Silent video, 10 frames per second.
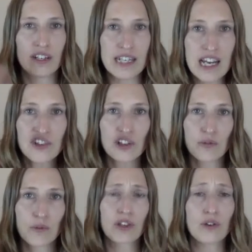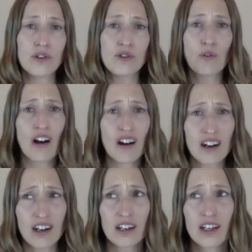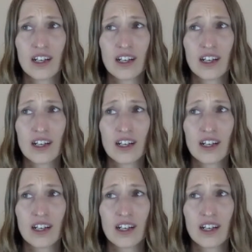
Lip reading: nature, with who you are.